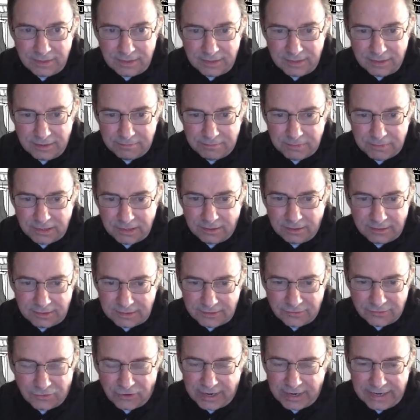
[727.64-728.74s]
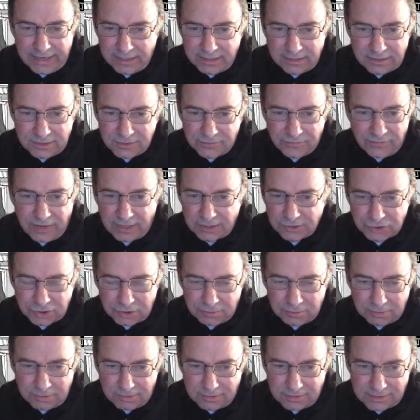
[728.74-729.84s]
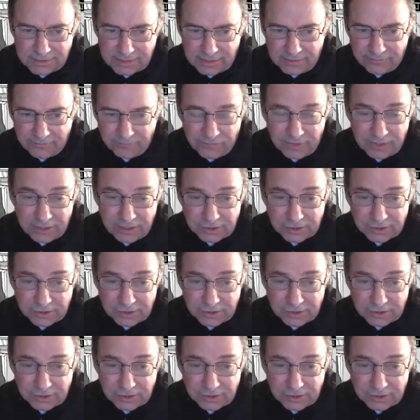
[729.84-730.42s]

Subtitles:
milk, grains, vegetables, and fish.